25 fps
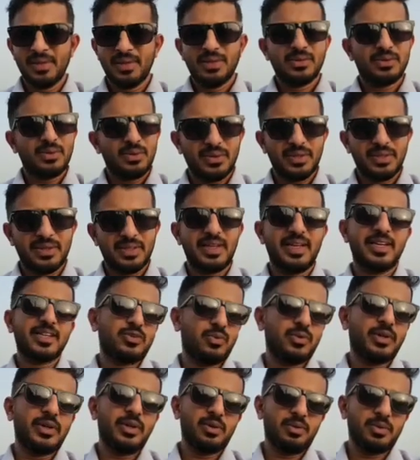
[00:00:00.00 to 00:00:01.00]
so in the next
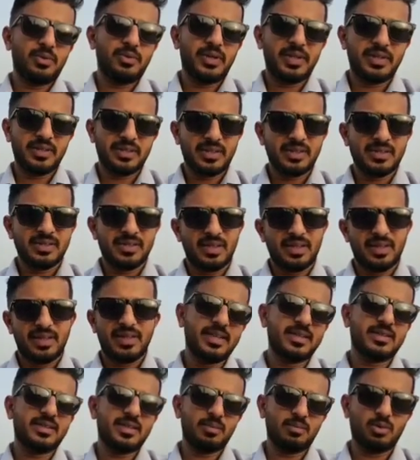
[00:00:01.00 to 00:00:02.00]
video we will discuss the
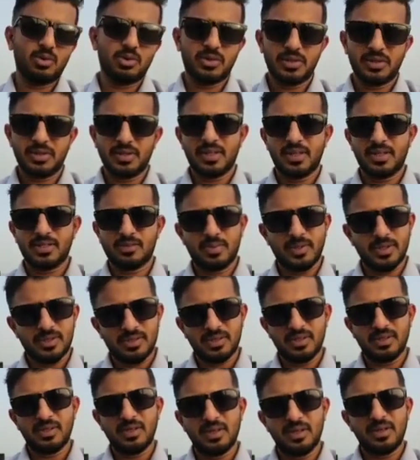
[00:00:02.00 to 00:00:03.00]
next important
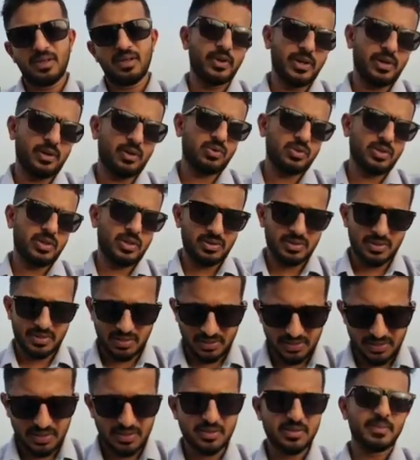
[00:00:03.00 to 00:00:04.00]
aspects in the warehouse
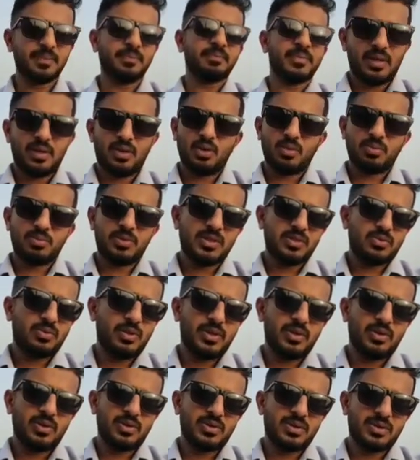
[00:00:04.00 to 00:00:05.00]
constructions. I hope this
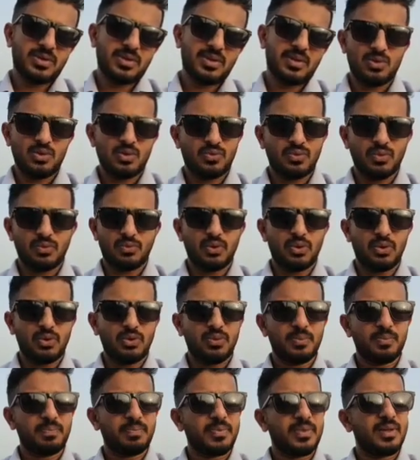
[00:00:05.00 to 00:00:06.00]
video is useful for
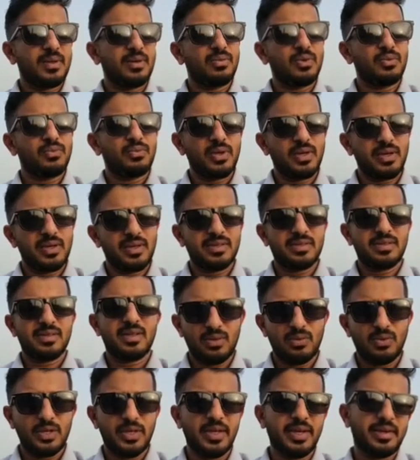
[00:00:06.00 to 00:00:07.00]
you. If you feel
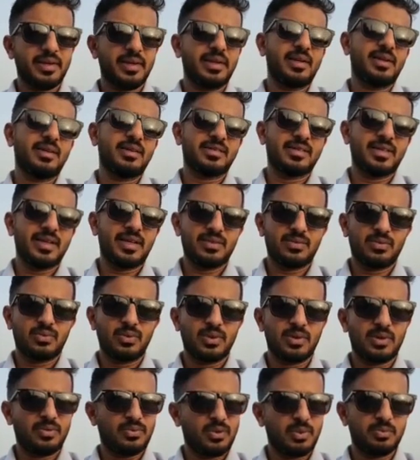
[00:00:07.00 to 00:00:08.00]
you will get insights
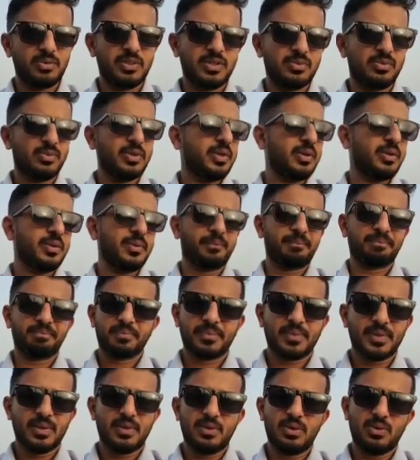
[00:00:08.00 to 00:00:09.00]
from this video,
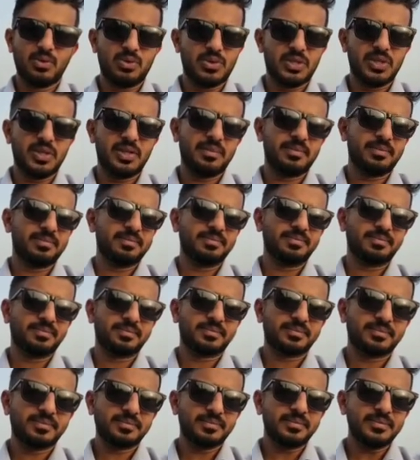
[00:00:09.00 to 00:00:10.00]
do share
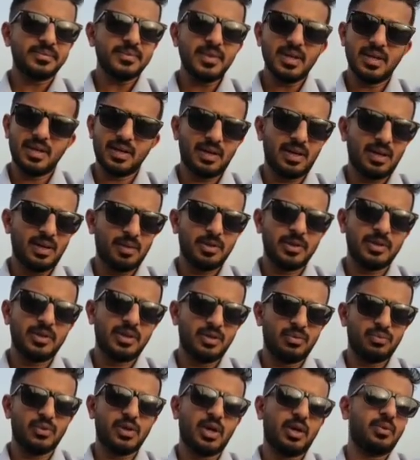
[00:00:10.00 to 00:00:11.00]
and
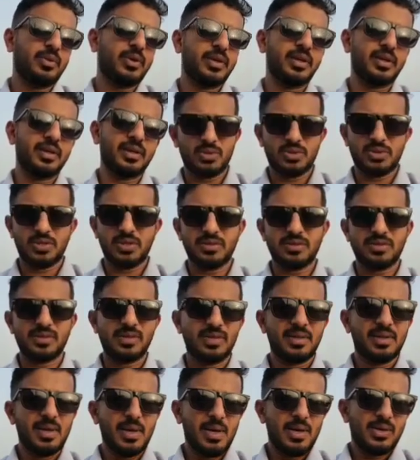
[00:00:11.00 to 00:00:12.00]
comment if you have any questions.
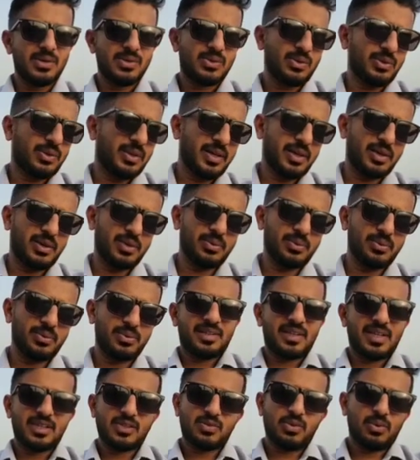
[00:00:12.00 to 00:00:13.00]
So thank you,
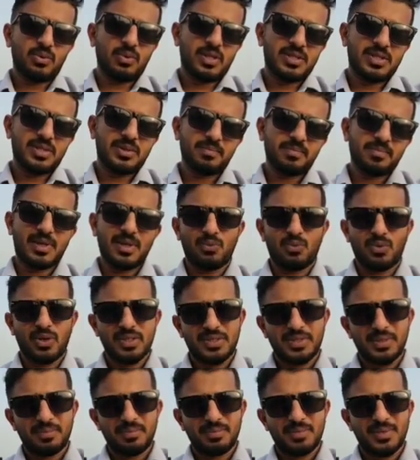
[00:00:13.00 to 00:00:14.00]
thanks for watching, keep
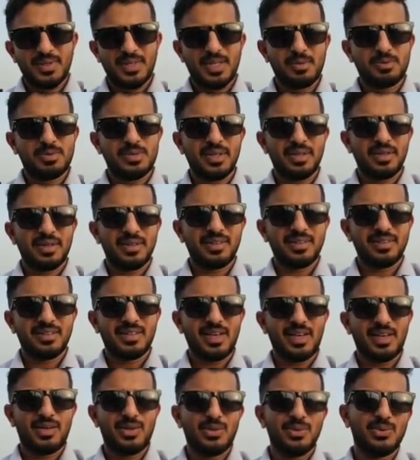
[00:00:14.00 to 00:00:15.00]
sharing,
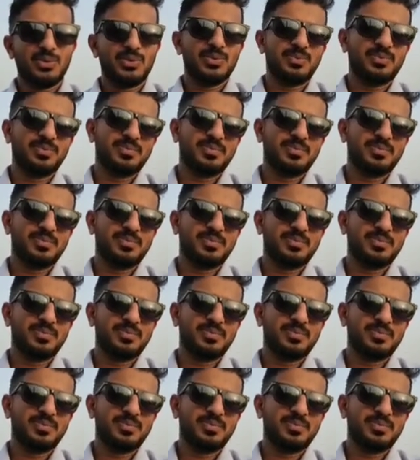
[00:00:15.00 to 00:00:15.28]
thank you.